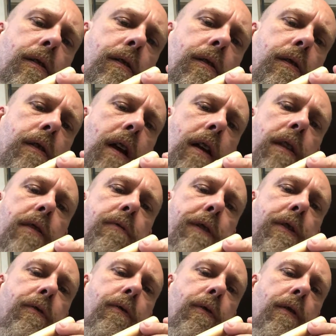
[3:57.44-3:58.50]
not a
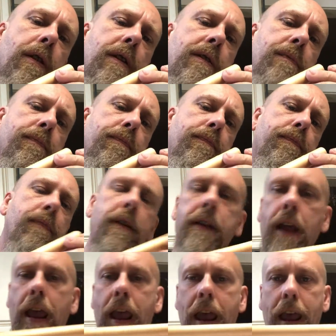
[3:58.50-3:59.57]
3/4, that's like
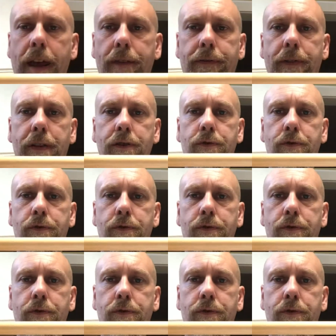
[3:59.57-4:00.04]
a 1/2-inch